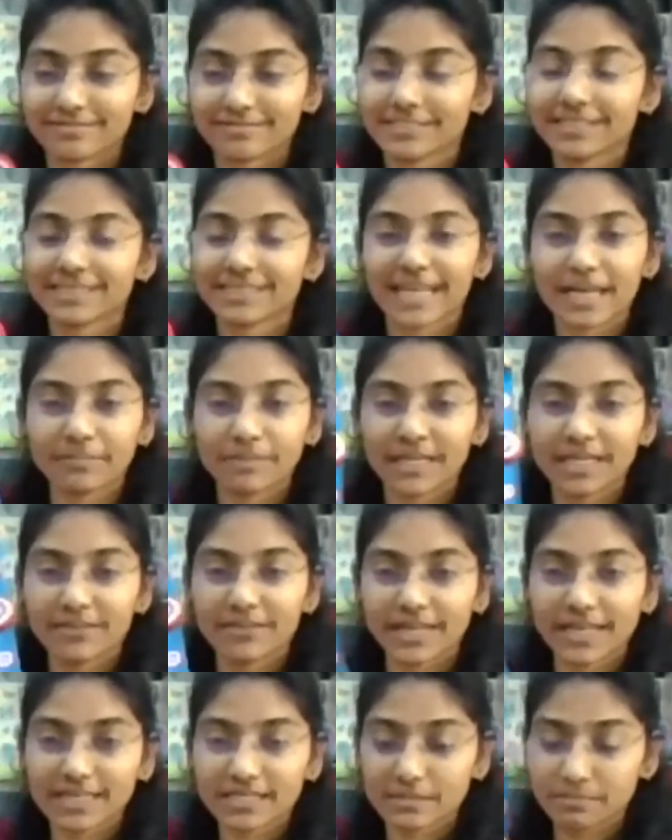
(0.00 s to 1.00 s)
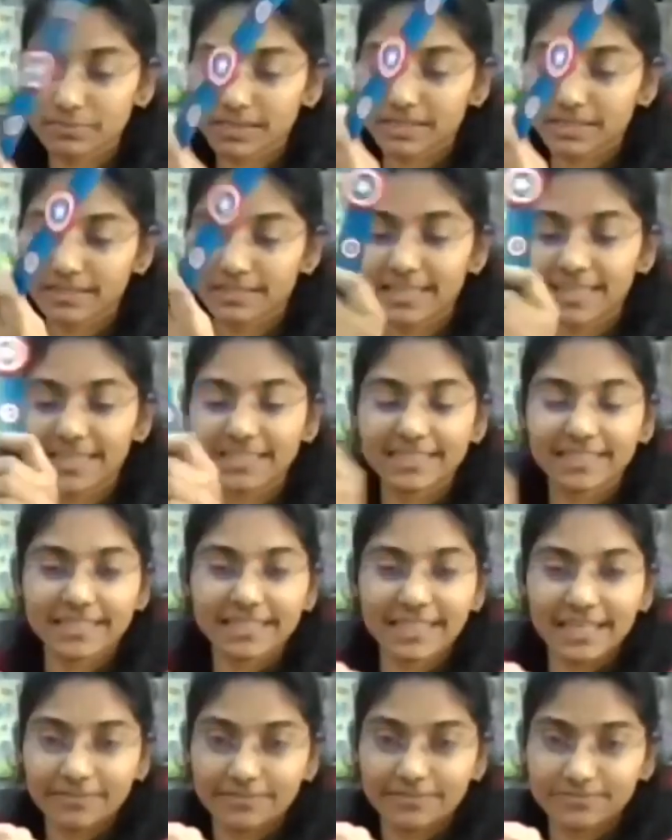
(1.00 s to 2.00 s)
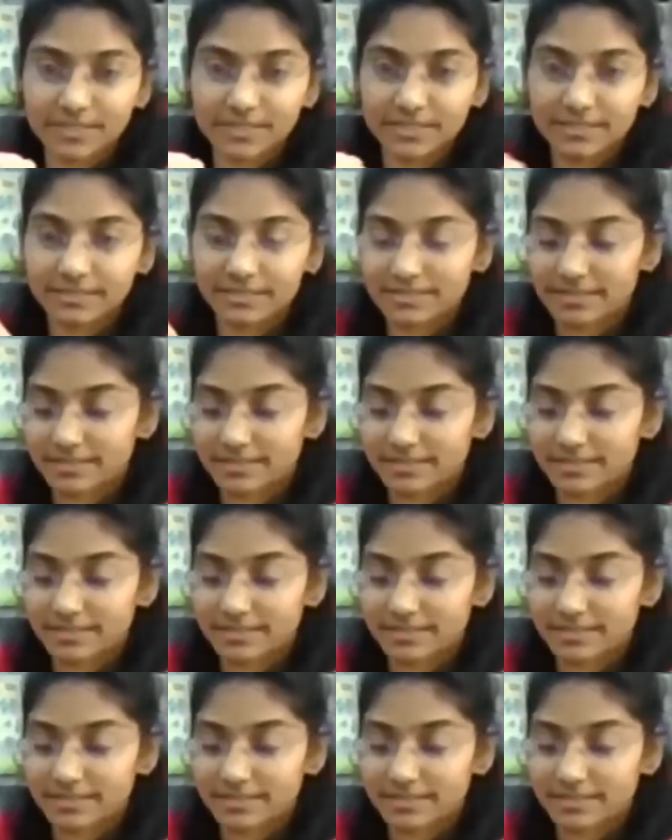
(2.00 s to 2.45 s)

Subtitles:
This can be given as a birthday return gifts.